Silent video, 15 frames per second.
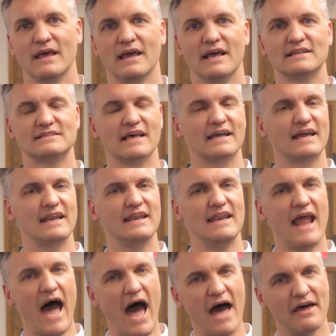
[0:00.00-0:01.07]
It's like a
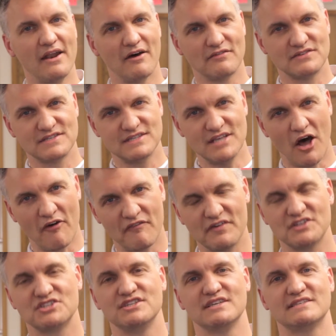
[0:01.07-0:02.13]
knot of
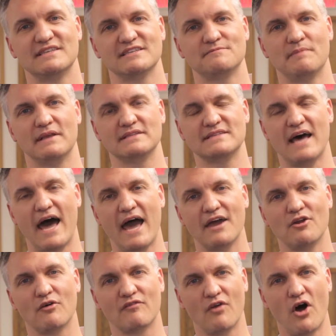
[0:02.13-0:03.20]
selfishness that's been
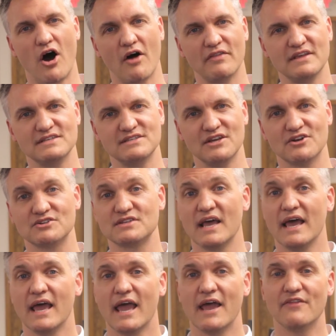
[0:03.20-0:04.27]
tied over all these years.
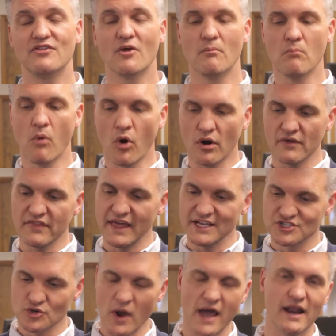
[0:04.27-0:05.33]
And the more they
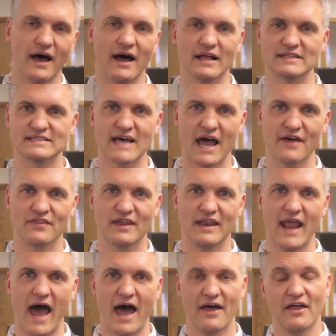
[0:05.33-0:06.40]
try to untie the
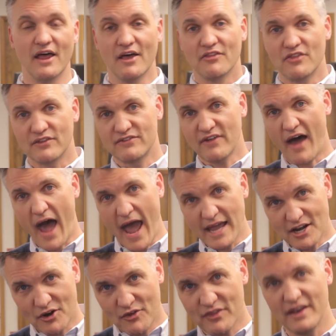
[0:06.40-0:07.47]
knot, the
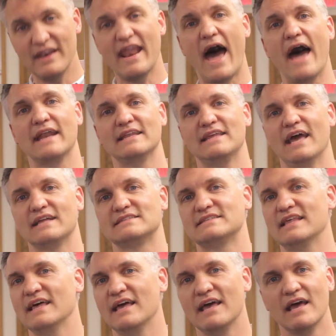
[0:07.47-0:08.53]
tighter the knot gets.
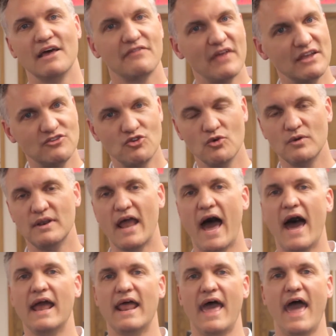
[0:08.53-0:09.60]
They do
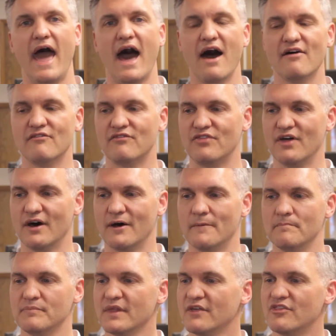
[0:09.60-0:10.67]
not have
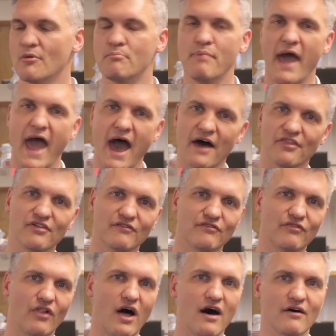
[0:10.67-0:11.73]
the path
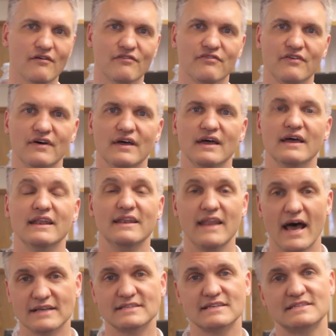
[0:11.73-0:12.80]
of love
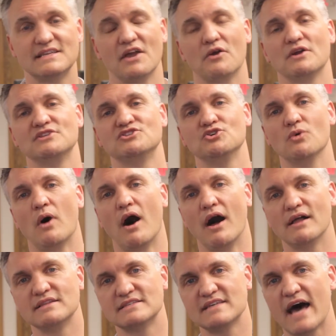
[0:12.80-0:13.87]
necessary to
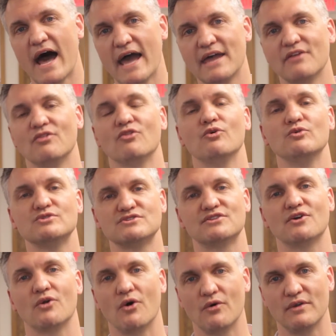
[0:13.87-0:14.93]
untie and loose
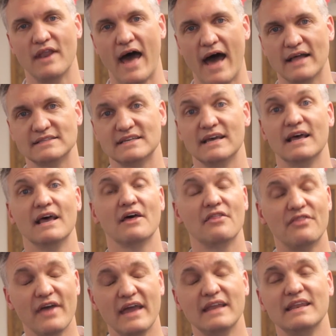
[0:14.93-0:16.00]
their own knot.
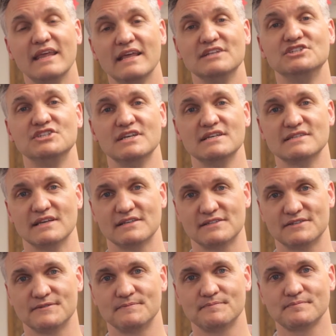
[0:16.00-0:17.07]
They need
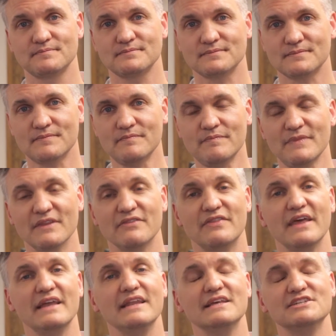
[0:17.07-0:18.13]
Jesus.
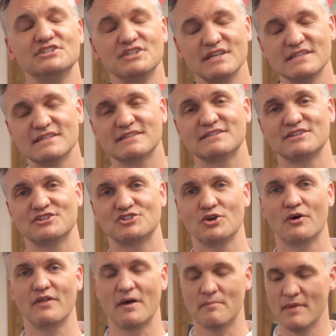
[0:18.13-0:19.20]
They need Jesus to
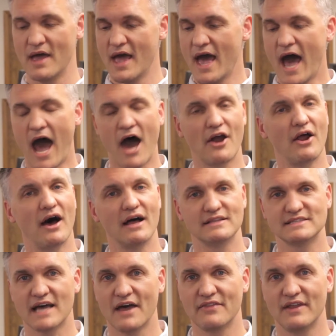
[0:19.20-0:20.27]
show them how to
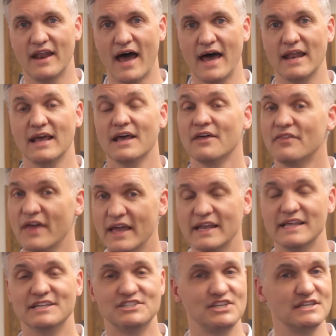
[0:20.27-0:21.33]
untie the knot. They
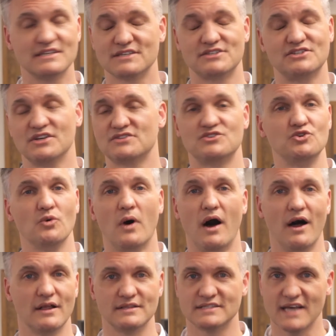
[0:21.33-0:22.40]
need Jesus just to
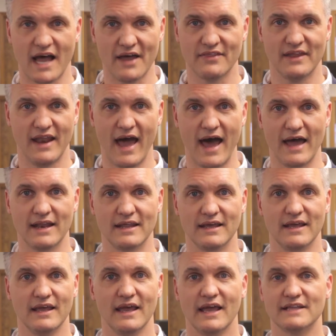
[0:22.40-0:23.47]
untie the knot.
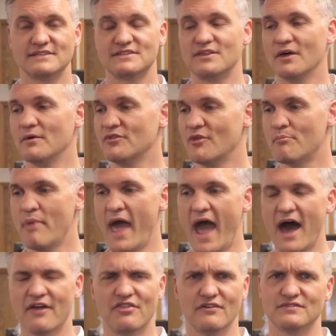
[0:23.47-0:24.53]
It's the
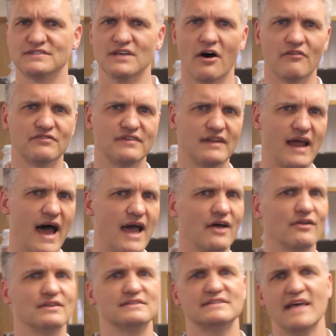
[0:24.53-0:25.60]
path of
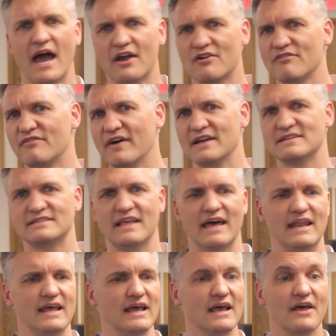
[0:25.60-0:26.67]
self-denial and sacrifice
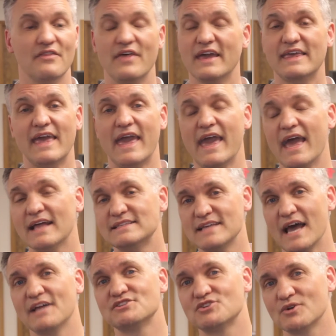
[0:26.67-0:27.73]
that they can't
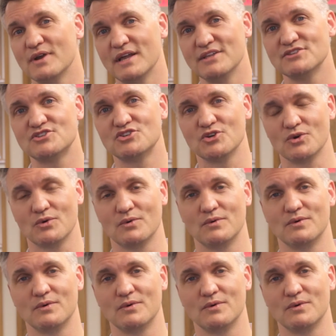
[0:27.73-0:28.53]
enter into